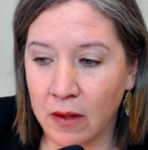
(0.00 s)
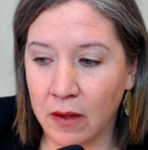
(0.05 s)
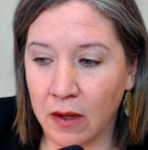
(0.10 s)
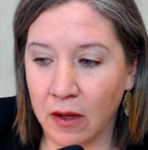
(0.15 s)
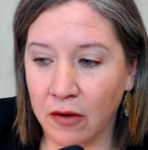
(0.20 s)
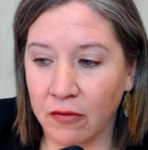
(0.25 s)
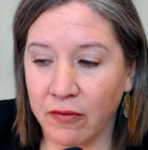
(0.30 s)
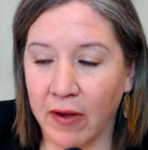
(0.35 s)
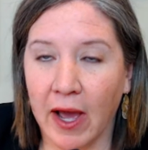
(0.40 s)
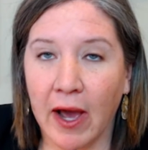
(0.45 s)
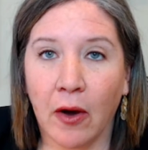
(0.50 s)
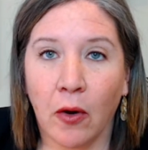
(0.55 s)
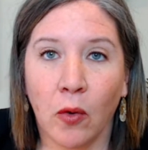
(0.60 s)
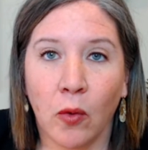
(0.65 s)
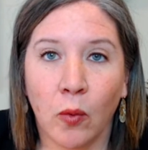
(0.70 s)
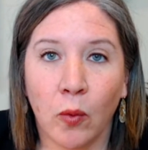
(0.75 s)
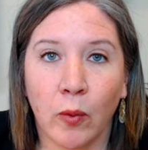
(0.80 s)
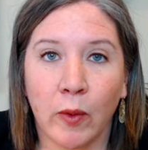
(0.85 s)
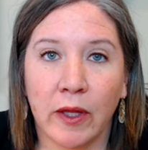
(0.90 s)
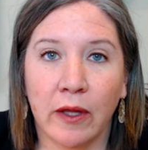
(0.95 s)
of
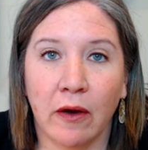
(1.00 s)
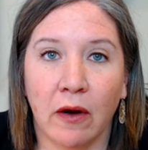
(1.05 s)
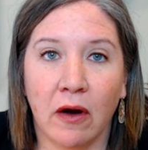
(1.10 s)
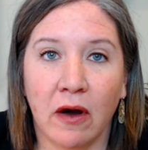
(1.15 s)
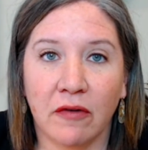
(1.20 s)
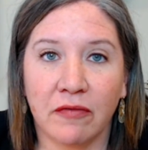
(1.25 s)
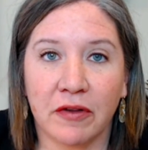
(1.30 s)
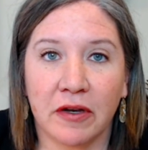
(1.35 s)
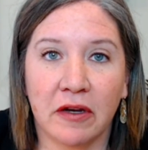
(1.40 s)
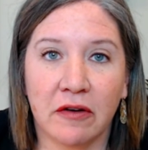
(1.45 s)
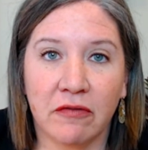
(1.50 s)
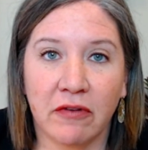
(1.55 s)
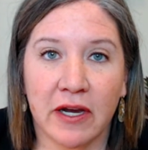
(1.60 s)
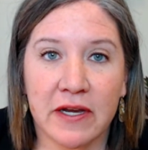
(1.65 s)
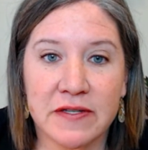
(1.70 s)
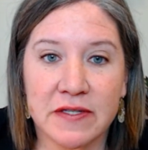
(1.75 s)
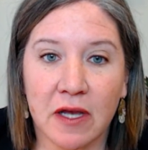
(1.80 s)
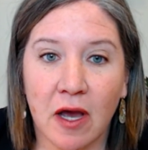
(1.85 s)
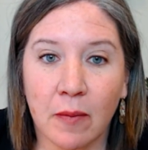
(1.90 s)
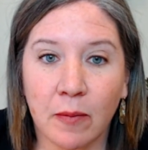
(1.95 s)
how we often
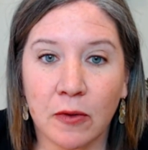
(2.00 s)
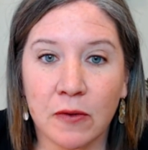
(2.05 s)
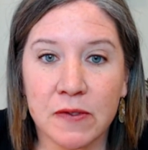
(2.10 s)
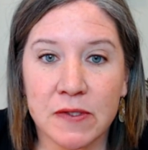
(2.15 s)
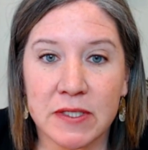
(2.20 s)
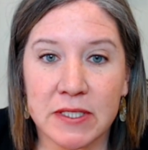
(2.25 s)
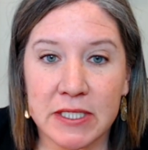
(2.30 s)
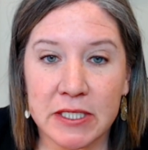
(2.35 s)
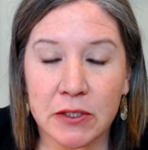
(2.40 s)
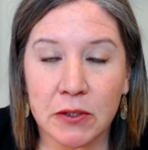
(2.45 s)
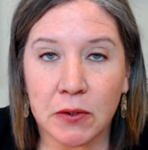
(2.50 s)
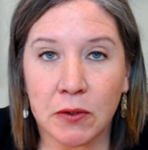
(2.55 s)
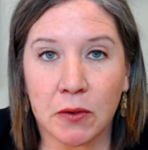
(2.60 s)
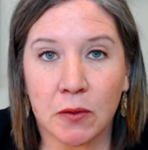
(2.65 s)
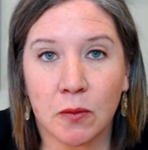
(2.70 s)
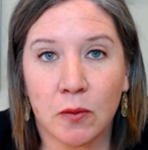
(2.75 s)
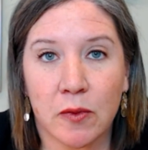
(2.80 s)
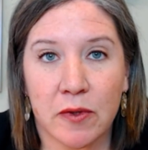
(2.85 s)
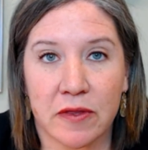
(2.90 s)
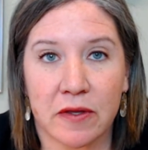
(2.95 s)
advise couples deal
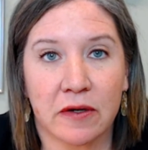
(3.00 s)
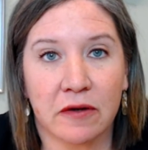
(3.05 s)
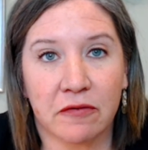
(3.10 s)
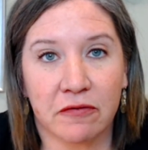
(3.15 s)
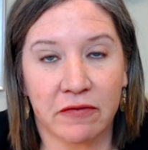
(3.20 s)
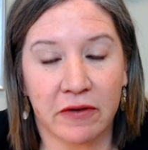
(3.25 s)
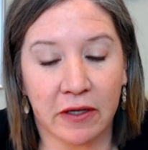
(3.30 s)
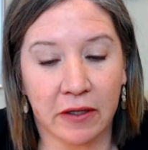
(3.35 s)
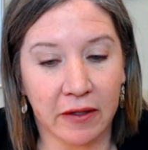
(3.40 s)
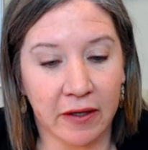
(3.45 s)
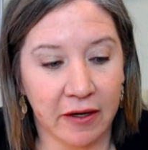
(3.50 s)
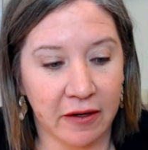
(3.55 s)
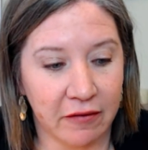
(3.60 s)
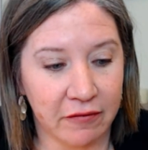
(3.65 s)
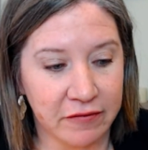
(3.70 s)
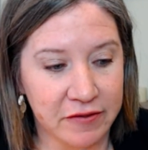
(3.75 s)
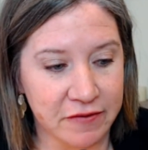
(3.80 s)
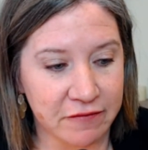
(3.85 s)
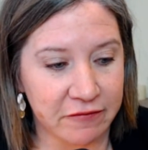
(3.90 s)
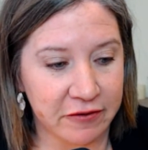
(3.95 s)
with an affair. I
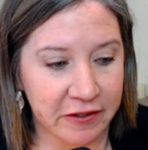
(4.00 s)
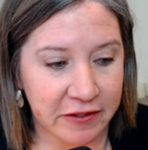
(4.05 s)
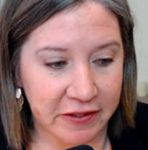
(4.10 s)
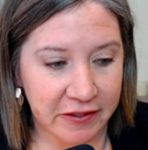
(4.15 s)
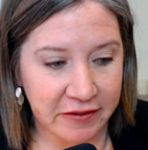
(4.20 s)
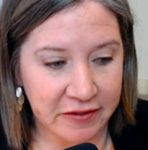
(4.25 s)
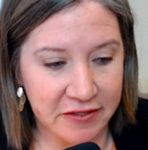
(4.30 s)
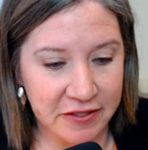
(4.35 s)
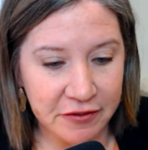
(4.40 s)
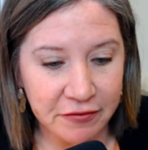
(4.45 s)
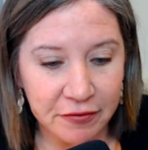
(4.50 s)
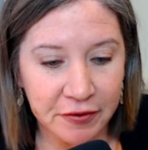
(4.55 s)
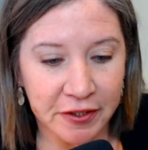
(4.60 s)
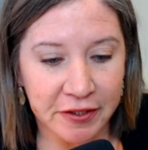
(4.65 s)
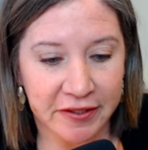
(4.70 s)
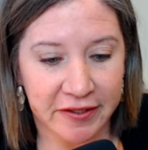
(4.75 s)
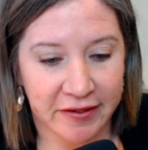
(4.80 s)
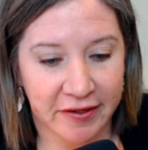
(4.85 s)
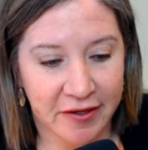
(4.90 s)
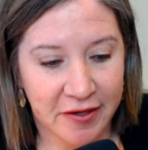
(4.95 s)
have some very
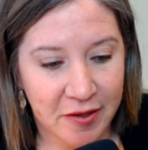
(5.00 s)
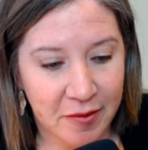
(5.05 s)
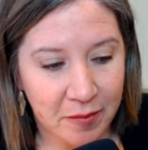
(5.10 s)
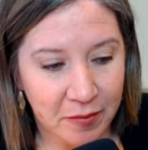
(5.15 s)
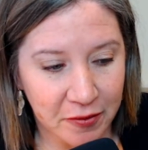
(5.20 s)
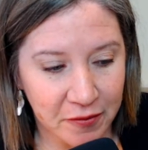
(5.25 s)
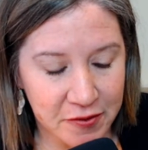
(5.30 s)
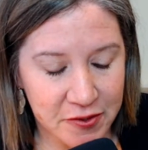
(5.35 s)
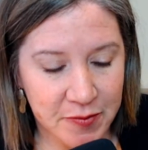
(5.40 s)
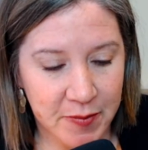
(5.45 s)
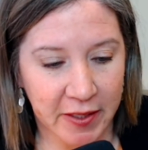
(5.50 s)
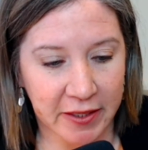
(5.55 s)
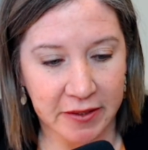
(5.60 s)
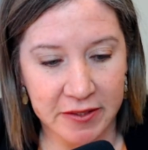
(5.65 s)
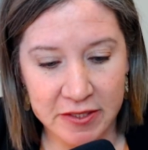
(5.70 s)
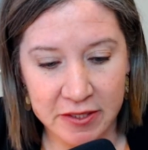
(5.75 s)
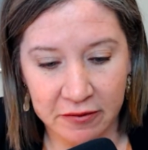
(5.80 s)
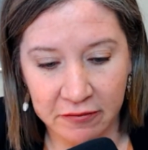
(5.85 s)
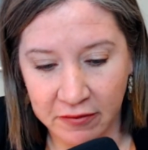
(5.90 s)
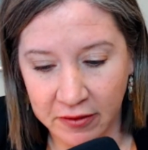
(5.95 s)
different
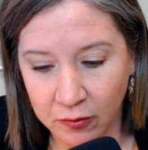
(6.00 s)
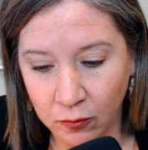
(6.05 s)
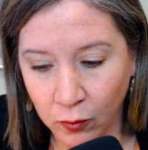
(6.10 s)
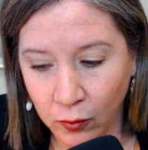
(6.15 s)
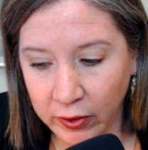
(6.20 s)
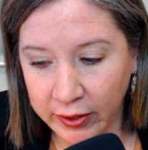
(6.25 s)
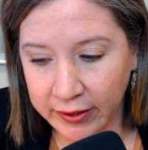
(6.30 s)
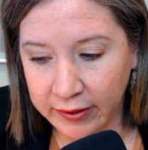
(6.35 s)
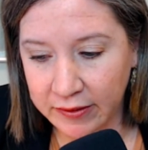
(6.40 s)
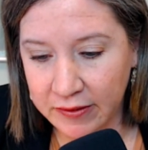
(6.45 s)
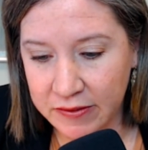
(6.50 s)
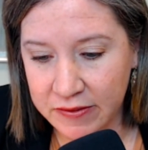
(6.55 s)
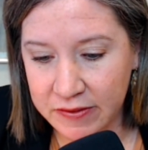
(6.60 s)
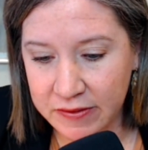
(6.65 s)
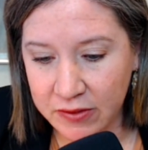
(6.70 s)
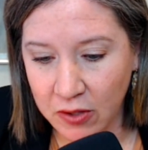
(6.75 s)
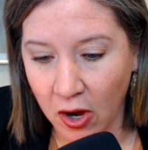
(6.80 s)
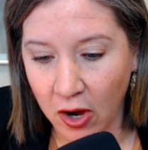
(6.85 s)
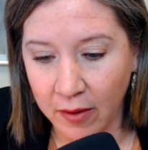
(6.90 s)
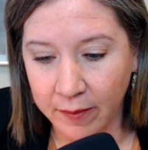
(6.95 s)
perspective than what is
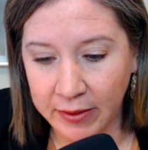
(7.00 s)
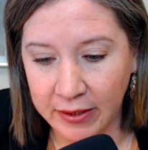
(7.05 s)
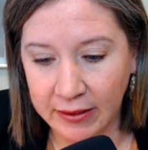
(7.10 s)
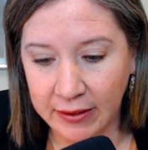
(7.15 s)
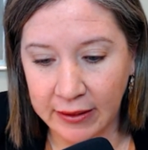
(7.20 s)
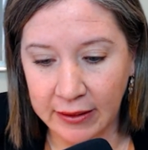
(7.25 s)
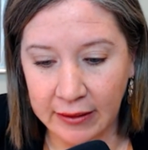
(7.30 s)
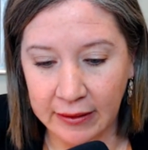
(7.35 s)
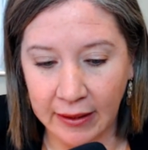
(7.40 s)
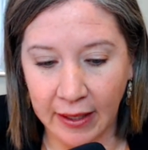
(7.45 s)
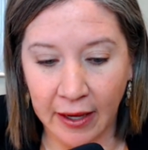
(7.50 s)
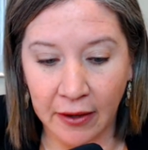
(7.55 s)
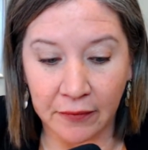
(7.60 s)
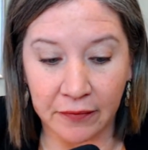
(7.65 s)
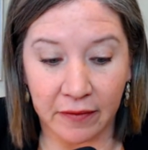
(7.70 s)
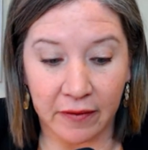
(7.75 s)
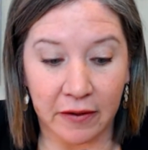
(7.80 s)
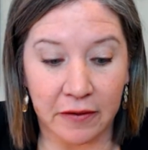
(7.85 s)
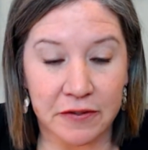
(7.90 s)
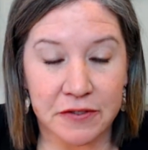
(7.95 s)
commonly out
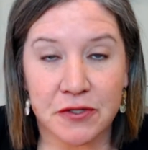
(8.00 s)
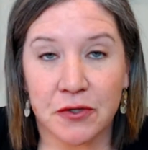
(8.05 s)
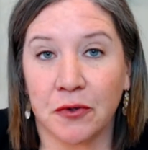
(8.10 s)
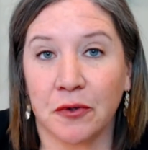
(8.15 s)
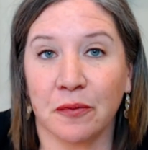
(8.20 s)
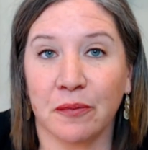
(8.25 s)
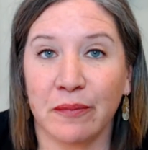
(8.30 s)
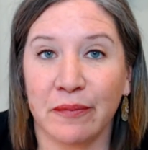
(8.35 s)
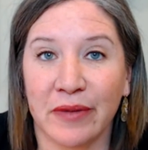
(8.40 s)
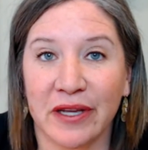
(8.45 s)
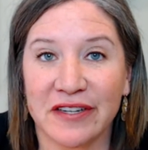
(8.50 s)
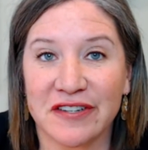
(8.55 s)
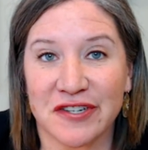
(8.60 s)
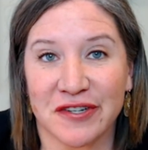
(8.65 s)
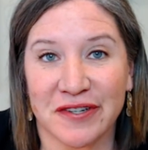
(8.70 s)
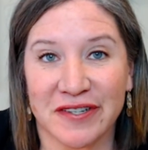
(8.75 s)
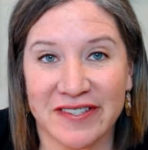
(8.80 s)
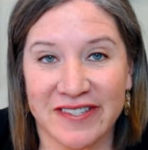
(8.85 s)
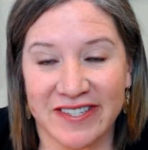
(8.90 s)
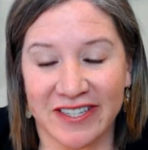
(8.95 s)
there. So make sure
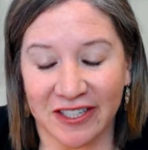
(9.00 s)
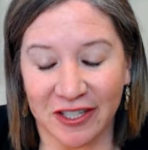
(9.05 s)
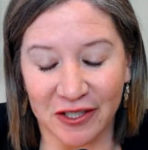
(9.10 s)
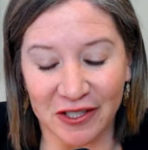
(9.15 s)
to stick